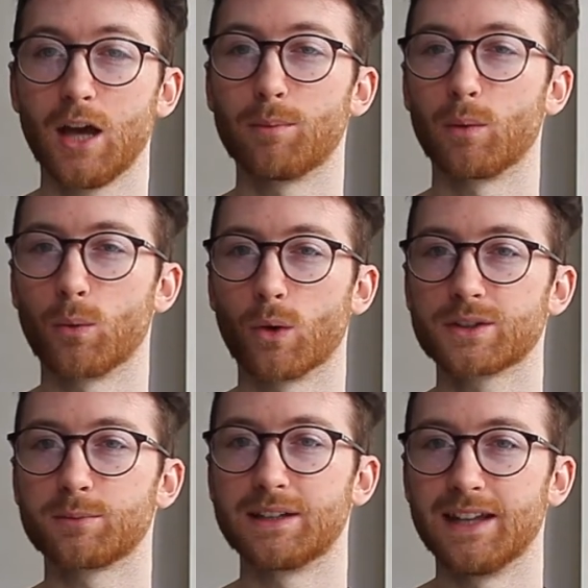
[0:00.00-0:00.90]
but we want
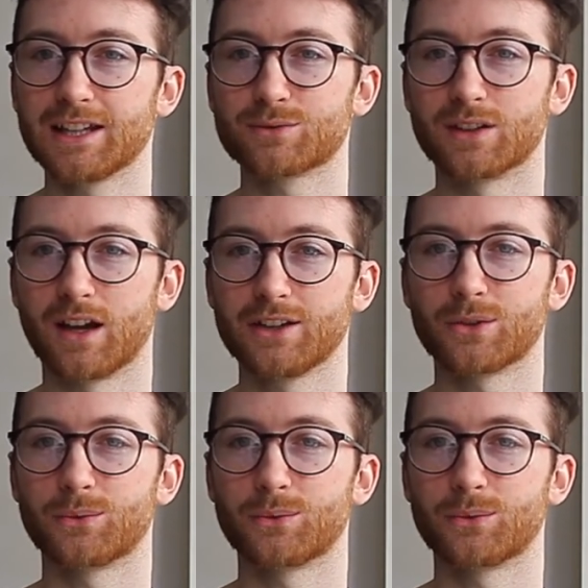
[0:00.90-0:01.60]
to be less reliant on